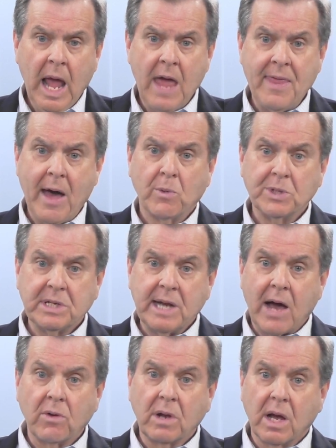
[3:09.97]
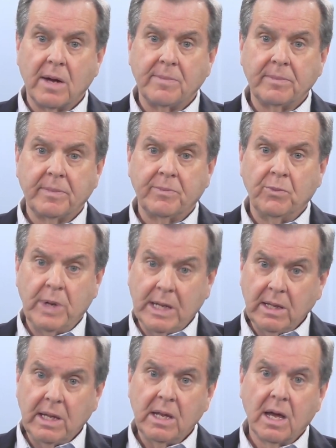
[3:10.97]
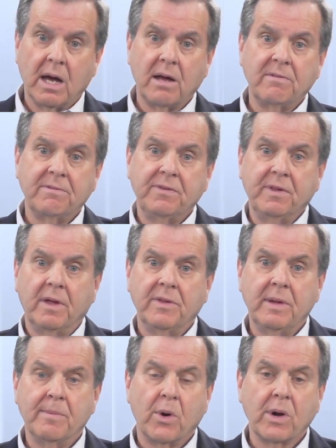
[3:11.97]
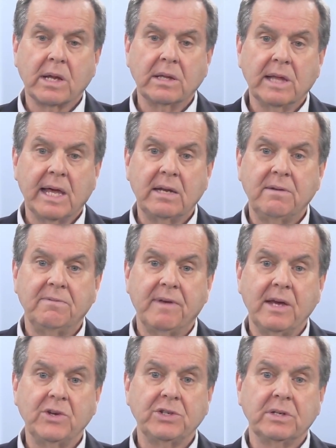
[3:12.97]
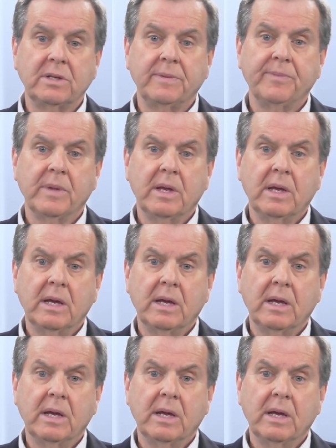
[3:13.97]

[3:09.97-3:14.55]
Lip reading: And that was an outcome, really, of the American-led invasion